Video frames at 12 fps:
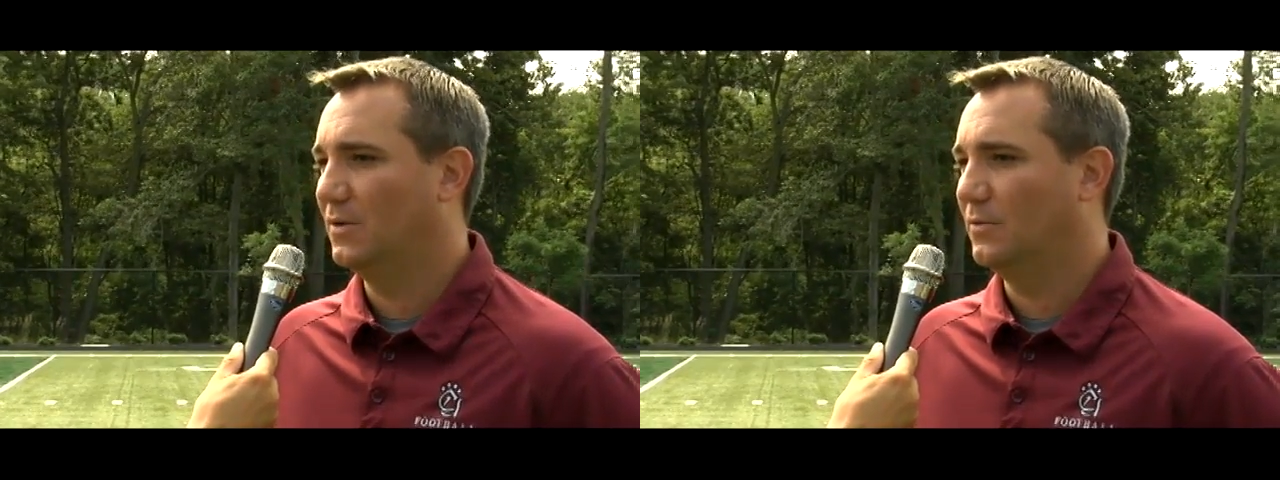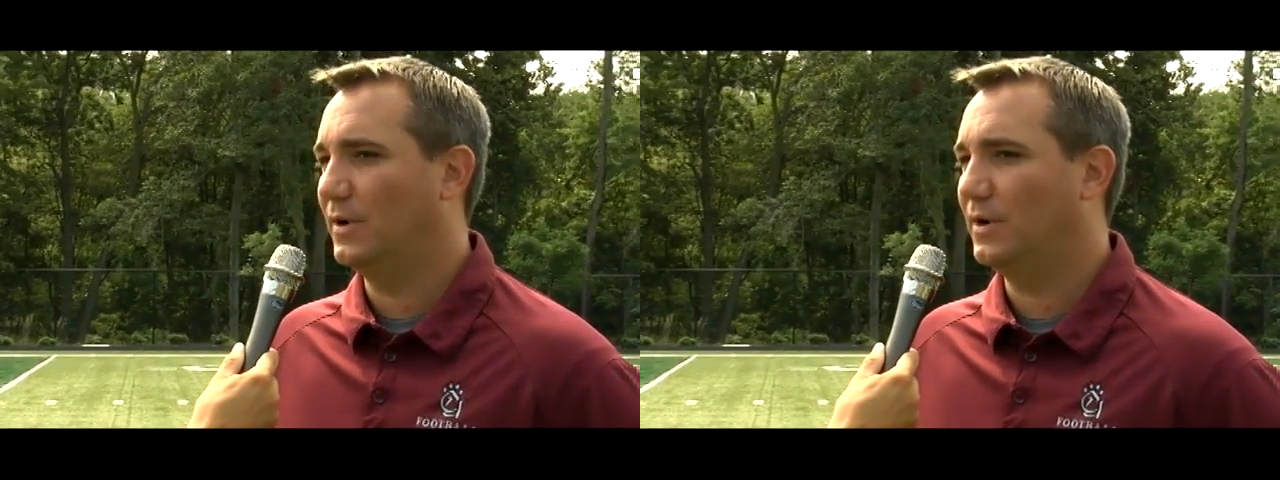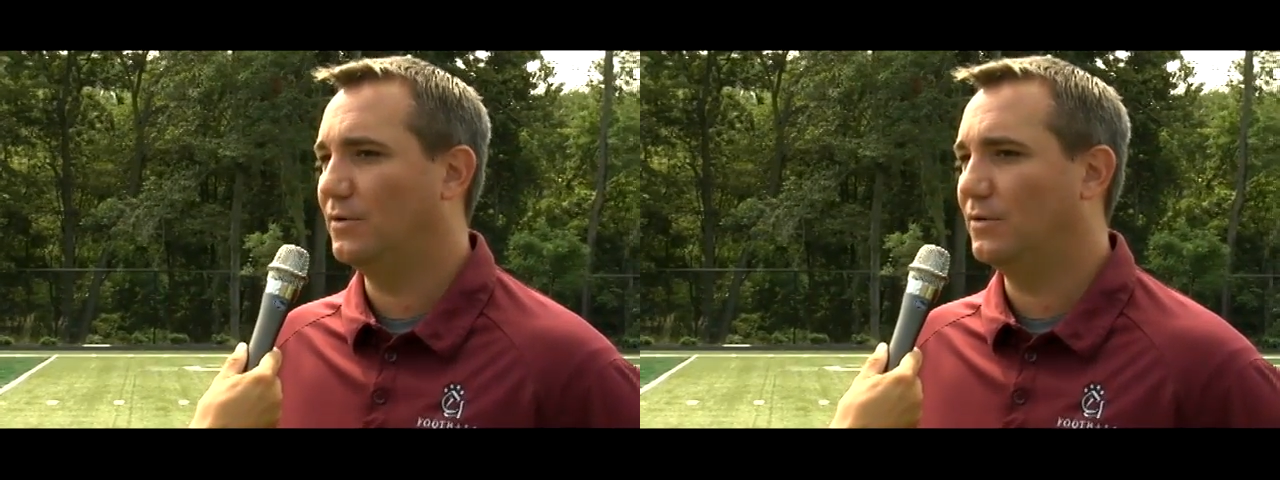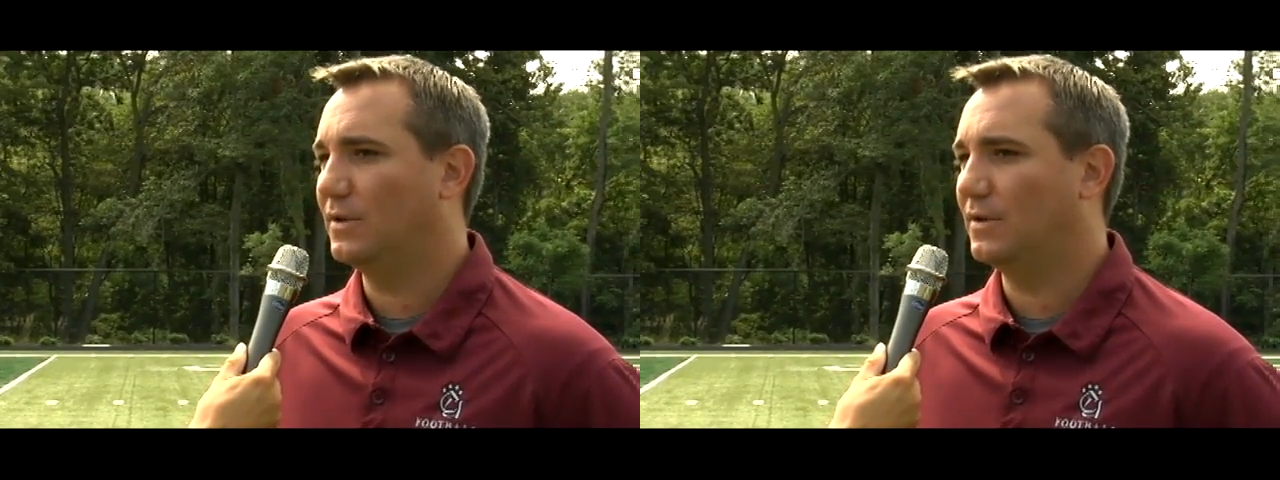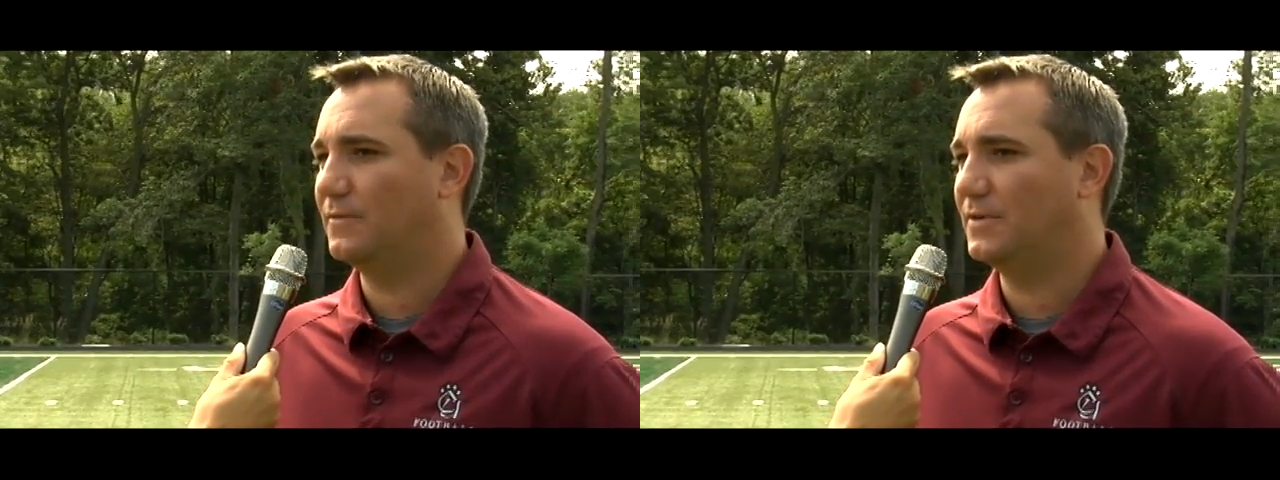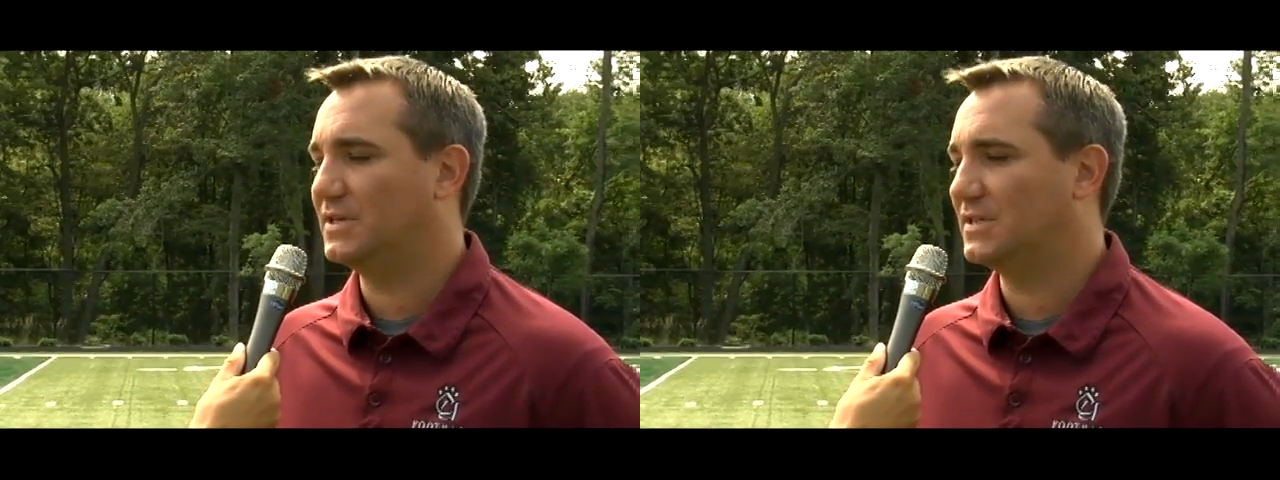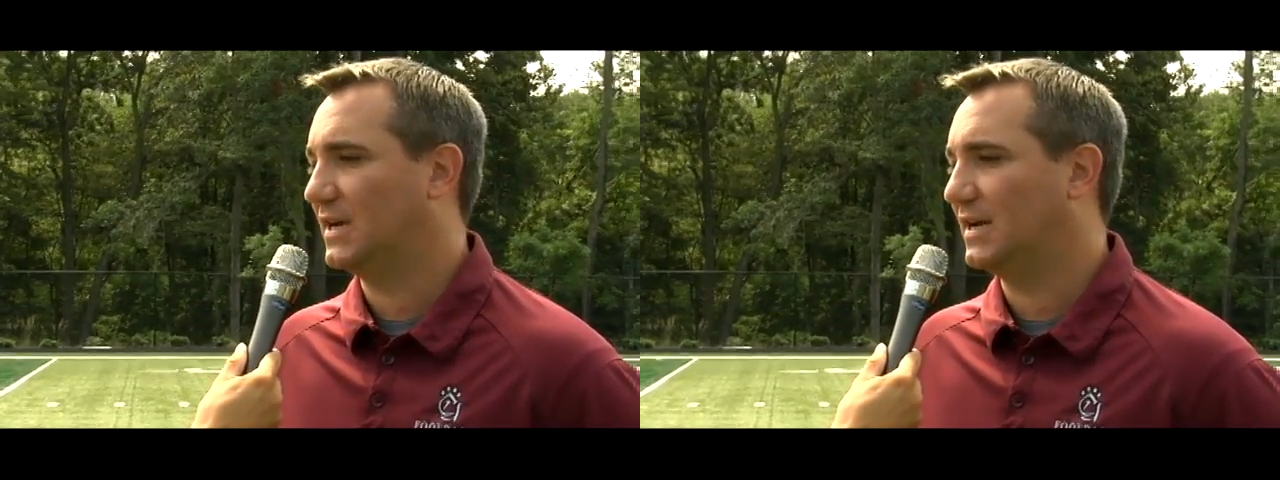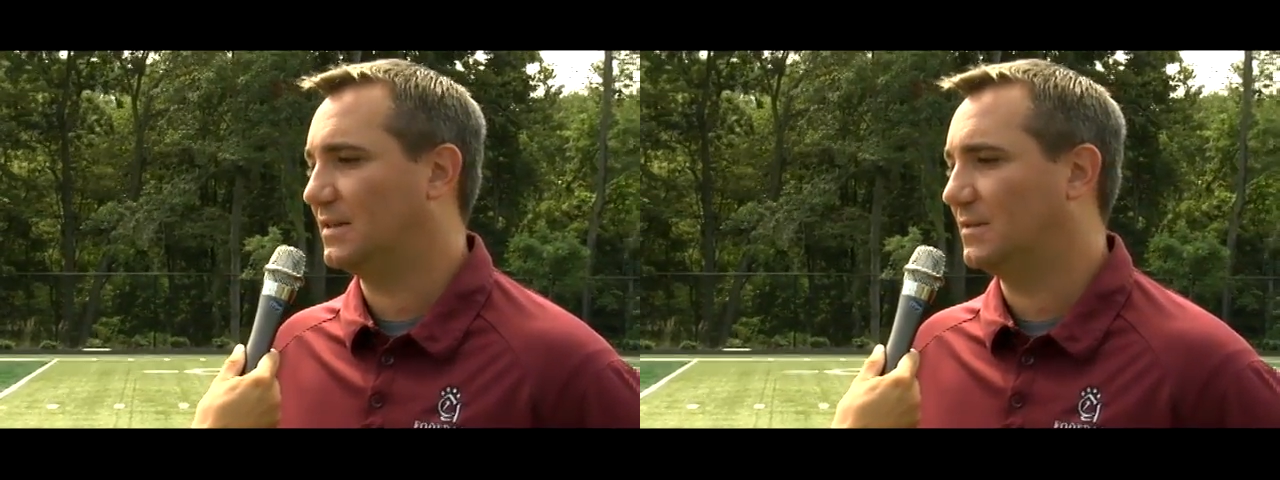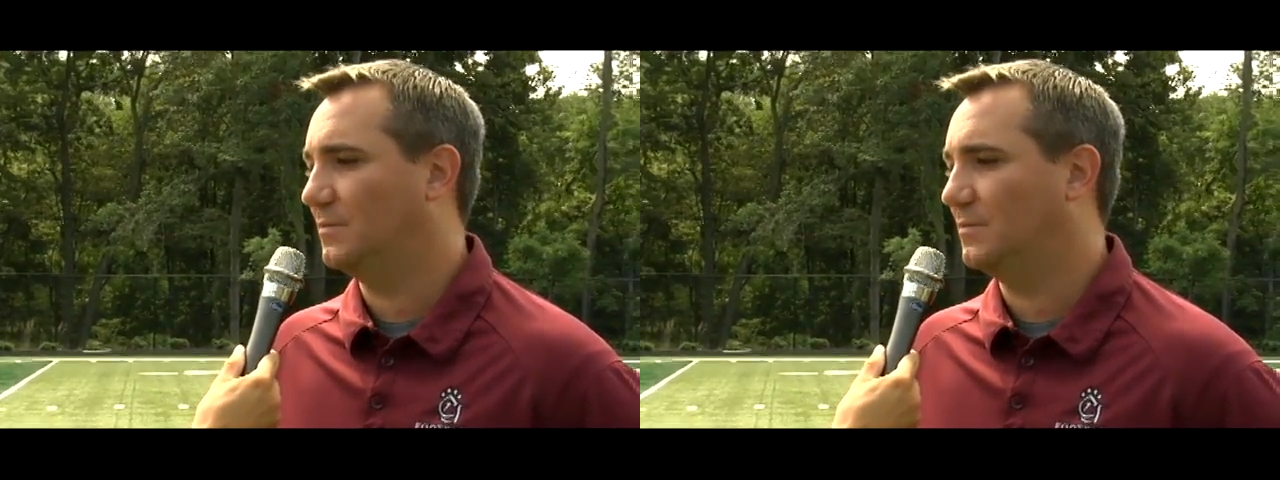We knew that if we just got the